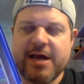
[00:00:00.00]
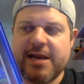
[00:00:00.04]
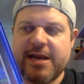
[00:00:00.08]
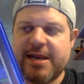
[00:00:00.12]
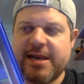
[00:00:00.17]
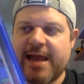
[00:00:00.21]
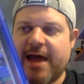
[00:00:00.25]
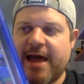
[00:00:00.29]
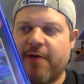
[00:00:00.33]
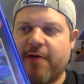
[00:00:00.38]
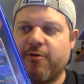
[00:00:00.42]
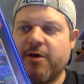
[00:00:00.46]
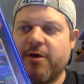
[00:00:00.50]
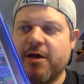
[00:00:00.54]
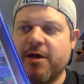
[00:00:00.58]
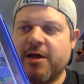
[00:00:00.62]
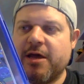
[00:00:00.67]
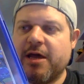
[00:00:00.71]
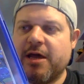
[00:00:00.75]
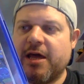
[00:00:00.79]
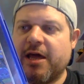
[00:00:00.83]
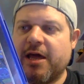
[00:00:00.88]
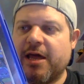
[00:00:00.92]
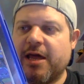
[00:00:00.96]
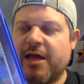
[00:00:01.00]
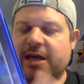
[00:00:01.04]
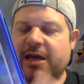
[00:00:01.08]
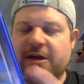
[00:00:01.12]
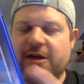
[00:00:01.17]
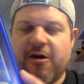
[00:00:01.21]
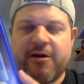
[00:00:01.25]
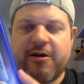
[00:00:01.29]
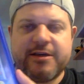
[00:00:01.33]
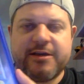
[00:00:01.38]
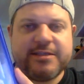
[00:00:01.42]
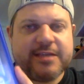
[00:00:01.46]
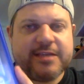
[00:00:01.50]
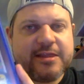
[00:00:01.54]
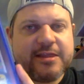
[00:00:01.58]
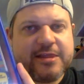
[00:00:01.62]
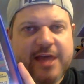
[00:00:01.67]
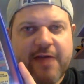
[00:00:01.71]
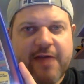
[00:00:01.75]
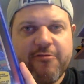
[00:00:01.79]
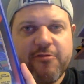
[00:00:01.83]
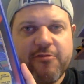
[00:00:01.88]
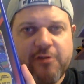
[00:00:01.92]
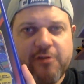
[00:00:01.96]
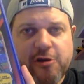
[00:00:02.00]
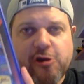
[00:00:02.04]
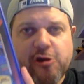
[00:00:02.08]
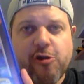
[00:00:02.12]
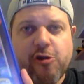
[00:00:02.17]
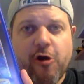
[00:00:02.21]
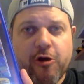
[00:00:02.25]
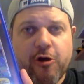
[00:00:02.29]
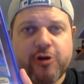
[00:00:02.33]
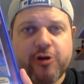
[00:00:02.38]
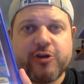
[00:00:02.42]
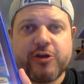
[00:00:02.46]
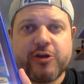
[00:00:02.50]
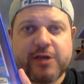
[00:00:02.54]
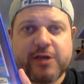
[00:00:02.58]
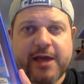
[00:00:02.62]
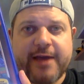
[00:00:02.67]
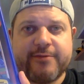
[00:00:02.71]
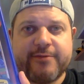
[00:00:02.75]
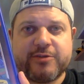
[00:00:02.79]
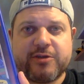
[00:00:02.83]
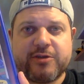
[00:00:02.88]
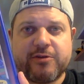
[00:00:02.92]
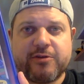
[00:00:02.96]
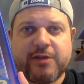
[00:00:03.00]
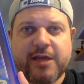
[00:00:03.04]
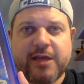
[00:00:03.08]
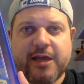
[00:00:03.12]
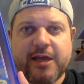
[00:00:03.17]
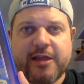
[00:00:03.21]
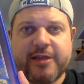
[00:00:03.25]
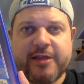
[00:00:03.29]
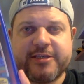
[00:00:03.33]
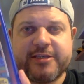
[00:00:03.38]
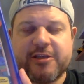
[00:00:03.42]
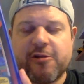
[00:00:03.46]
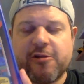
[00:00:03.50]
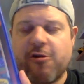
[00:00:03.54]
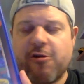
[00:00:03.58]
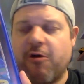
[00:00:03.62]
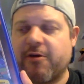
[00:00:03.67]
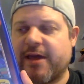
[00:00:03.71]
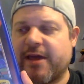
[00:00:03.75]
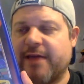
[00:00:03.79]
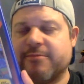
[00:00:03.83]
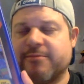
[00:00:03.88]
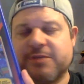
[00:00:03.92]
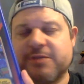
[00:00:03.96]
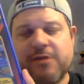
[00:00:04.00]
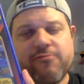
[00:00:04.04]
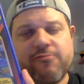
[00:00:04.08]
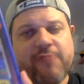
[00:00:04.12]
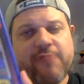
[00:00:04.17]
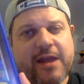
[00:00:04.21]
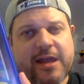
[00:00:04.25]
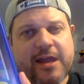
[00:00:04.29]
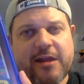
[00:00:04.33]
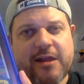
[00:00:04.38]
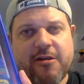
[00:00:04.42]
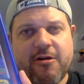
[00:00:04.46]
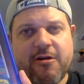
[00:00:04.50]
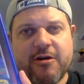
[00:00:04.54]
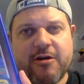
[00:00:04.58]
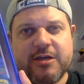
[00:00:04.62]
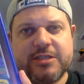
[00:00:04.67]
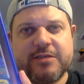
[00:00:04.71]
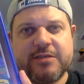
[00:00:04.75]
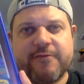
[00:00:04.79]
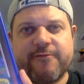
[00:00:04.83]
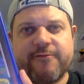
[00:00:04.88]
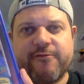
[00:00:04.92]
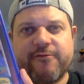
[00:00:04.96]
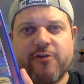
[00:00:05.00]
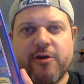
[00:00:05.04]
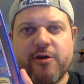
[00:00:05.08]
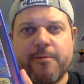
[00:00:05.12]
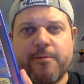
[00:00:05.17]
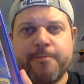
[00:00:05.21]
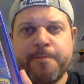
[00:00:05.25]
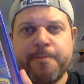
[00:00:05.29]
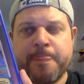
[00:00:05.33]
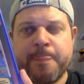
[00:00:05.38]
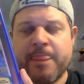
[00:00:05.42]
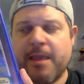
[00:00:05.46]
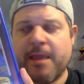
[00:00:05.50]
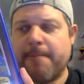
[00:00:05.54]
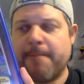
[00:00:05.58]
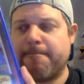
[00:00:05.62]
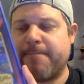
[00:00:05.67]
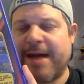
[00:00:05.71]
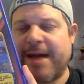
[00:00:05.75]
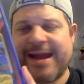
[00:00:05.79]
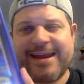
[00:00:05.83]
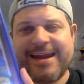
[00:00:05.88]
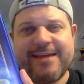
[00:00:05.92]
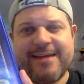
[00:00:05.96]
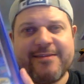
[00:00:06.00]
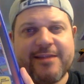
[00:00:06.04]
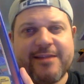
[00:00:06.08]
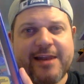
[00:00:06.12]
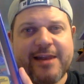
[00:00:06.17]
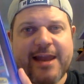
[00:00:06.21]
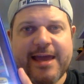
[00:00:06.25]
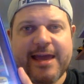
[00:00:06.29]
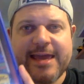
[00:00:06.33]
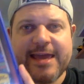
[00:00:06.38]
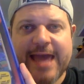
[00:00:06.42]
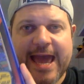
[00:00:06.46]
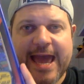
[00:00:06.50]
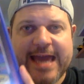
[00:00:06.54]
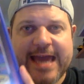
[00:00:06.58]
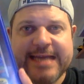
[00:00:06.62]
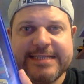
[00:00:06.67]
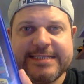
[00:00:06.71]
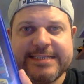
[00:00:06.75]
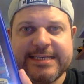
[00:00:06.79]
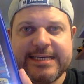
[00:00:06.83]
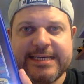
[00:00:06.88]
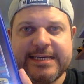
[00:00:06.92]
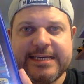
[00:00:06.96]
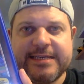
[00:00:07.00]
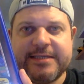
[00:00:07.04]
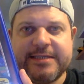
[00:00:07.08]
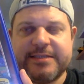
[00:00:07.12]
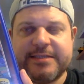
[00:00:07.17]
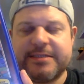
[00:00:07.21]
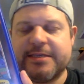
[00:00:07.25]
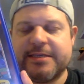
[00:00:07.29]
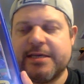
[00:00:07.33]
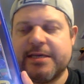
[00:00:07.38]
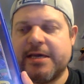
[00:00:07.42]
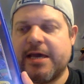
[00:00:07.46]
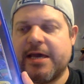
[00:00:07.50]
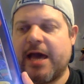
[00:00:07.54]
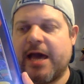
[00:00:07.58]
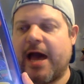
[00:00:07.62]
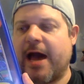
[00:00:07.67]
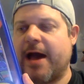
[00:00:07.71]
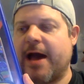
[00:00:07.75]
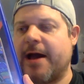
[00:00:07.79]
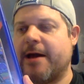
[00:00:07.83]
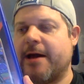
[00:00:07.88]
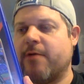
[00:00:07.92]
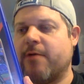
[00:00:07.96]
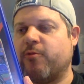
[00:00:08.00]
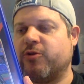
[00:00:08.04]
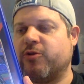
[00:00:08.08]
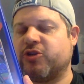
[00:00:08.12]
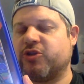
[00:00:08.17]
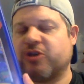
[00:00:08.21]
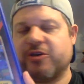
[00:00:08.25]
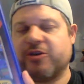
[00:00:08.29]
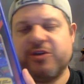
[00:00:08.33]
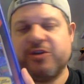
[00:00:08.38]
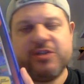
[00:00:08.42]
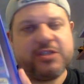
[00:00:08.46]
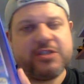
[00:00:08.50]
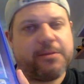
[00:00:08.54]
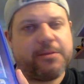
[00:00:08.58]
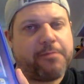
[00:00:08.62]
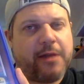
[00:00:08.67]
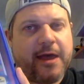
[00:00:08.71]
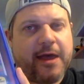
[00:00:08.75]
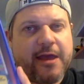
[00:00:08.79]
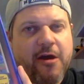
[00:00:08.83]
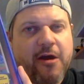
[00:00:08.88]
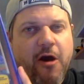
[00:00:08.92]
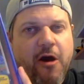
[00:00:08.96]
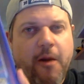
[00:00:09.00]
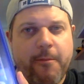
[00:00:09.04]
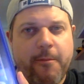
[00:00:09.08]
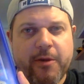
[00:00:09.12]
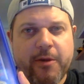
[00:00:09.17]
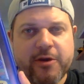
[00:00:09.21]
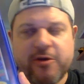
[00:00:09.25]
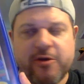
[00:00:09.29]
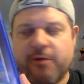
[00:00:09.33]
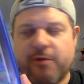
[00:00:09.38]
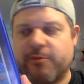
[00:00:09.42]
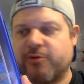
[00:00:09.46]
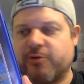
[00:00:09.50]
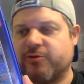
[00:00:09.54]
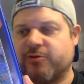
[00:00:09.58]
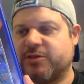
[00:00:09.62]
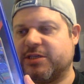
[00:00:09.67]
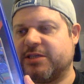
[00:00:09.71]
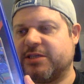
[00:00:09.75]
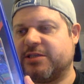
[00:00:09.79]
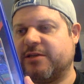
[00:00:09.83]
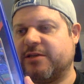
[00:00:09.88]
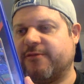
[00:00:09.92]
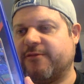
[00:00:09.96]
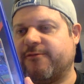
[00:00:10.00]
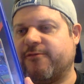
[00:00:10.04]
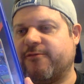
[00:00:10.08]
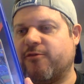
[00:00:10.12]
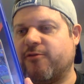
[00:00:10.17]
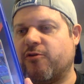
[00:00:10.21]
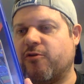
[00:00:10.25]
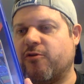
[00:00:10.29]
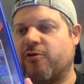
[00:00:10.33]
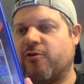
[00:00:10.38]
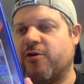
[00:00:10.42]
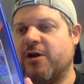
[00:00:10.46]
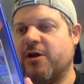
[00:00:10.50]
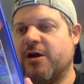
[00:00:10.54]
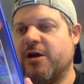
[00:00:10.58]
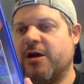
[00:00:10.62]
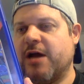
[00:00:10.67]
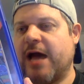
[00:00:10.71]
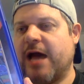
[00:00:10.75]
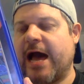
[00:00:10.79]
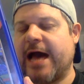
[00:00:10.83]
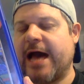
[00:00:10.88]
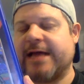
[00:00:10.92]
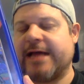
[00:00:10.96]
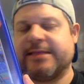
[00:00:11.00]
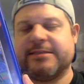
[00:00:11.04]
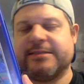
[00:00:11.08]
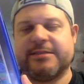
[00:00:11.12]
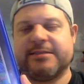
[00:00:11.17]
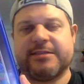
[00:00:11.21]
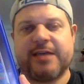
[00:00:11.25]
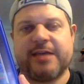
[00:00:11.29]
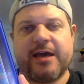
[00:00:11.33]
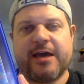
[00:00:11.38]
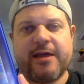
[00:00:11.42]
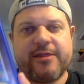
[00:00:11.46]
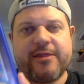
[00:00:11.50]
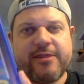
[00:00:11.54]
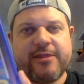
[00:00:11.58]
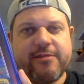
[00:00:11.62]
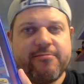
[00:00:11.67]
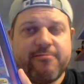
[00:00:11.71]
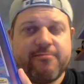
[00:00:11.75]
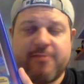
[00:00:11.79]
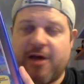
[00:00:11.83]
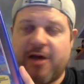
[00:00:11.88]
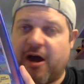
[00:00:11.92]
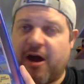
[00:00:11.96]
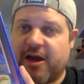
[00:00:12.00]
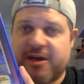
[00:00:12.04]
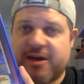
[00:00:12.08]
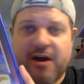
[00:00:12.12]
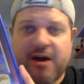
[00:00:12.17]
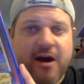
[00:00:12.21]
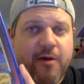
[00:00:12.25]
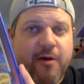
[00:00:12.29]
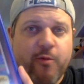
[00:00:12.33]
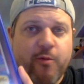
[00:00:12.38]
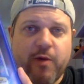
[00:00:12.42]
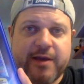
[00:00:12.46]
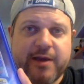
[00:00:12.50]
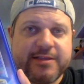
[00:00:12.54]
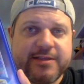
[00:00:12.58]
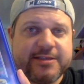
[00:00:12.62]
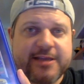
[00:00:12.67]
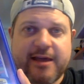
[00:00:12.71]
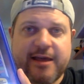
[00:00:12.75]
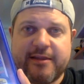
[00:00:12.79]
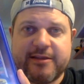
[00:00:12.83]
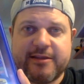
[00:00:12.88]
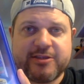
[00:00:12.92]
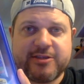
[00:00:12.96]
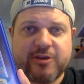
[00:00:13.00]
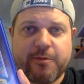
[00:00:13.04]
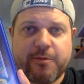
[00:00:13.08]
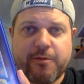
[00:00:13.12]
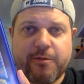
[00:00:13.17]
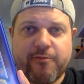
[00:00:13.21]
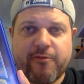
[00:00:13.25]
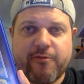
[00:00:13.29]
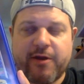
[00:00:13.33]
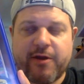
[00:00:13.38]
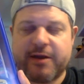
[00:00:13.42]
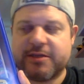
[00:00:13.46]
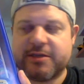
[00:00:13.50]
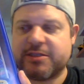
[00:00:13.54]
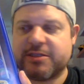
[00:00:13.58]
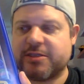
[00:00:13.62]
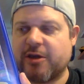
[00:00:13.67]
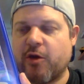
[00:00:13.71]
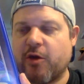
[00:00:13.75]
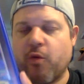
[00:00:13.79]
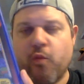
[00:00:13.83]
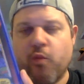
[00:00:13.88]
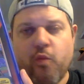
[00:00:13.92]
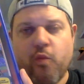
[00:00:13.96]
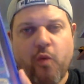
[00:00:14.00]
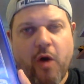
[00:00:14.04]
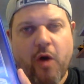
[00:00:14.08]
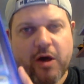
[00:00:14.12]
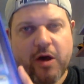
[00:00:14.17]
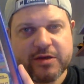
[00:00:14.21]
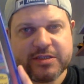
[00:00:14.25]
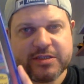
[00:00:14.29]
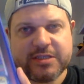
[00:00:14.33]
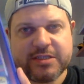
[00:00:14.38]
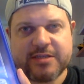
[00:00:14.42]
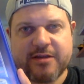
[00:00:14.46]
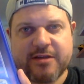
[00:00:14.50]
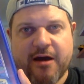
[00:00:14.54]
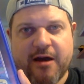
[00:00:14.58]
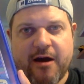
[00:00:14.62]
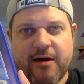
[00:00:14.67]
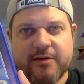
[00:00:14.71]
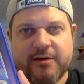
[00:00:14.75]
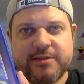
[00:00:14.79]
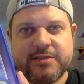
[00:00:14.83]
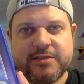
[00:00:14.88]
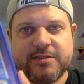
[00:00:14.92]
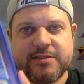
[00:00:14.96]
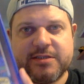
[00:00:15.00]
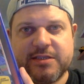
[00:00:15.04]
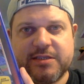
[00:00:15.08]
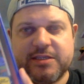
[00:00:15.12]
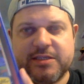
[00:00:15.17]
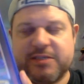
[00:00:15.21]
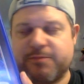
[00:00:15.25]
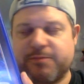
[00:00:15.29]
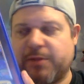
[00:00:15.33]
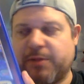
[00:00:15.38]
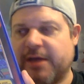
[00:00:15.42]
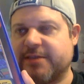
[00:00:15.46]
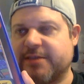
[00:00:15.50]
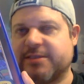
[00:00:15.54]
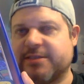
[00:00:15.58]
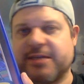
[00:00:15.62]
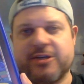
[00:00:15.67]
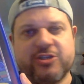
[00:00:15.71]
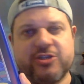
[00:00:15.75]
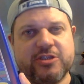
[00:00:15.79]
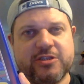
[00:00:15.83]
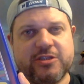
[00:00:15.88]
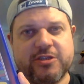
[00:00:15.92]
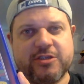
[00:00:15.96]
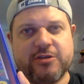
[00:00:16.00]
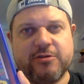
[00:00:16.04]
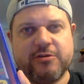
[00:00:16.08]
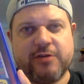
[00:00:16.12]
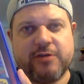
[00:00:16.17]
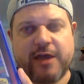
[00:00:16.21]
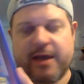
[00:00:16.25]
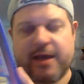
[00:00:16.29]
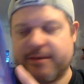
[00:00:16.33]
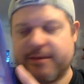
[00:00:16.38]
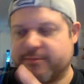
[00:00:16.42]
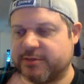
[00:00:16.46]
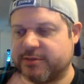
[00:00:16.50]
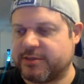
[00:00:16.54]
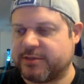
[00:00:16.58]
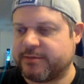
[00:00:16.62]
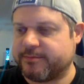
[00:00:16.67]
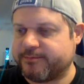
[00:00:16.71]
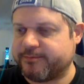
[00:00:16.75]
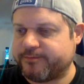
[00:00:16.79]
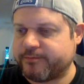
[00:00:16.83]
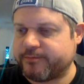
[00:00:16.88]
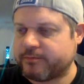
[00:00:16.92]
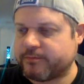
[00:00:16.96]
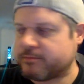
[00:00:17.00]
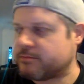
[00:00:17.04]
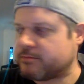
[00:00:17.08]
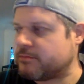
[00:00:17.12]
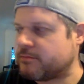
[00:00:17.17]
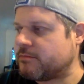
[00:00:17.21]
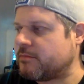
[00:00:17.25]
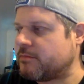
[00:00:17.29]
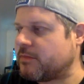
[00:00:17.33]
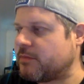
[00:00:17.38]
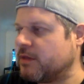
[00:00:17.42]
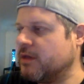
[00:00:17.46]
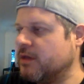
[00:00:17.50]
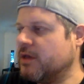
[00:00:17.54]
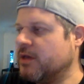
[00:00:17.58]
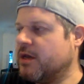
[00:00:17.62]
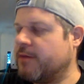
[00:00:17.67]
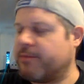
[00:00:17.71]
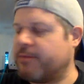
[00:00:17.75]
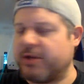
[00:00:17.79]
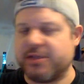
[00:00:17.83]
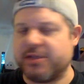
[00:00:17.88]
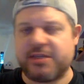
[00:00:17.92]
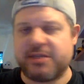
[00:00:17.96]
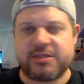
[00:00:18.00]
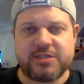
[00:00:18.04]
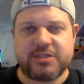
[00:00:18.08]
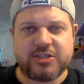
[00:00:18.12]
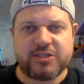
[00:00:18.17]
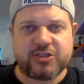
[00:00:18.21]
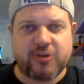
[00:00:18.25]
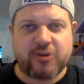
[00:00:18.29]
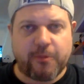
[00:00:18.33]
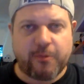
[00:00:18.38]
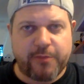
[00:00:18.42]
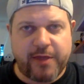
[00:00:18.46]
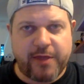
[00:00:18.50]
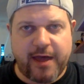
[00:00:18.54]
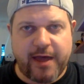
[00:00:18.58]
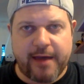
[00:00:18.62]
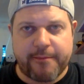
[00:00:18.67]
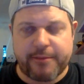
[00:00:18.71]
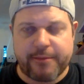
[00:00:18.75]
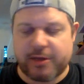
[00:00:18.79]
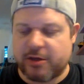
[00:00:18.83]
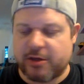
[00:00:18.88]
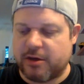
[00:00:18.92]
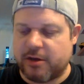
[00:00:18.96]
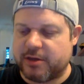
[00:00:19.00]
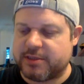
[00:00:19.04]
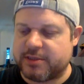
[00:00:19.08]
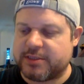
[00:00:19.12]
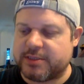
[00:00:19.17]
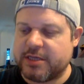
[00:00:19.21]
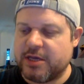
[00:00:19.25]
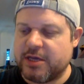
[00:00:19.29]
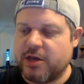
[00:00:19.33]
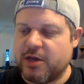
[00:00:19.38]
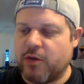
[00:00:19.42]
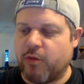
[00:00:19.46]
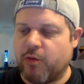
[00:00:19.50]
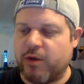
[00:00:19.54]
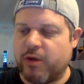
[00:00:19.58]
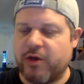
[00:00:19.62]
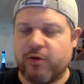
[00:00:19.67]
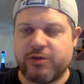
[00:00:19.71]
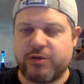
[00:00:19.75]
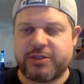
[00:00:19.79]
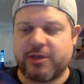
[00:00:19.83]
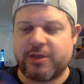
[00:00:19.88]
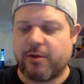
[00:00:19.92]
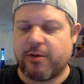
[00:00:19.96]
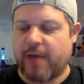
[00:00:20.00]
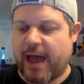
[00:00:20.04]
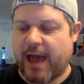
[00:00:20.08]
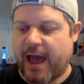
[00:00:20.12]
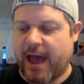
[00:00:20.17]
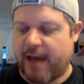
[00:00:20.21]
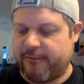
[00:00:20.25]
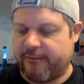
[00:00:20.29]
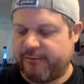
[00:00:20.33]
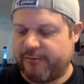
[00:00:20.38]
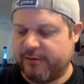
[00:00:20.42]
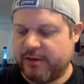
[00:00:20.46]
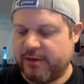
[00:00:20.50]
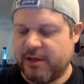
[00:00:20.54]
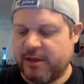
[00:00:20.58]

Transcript: Now, guys, there are a lot of good games on here. There's a lot of games I recognise from back in the late 80s, which I used to play on my Commodore 64, and I can't wait to get this up and running. So what a start to these PlayStation 2 games. But it doesn't stop there, because we also have